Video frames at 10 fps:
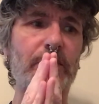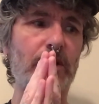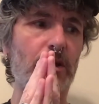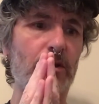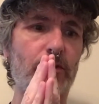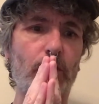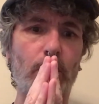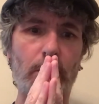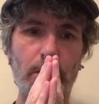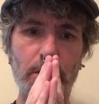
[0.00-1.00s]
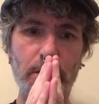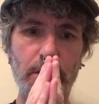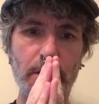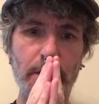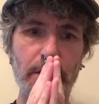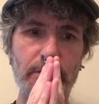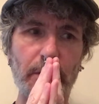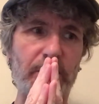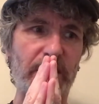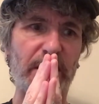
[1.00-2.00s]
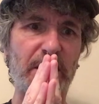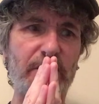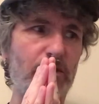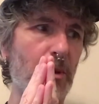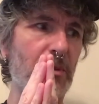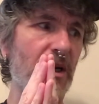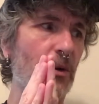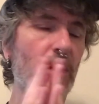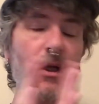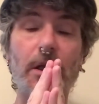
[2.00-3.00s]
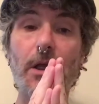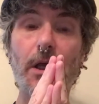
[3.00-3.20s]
there for something. I can't even remember now what.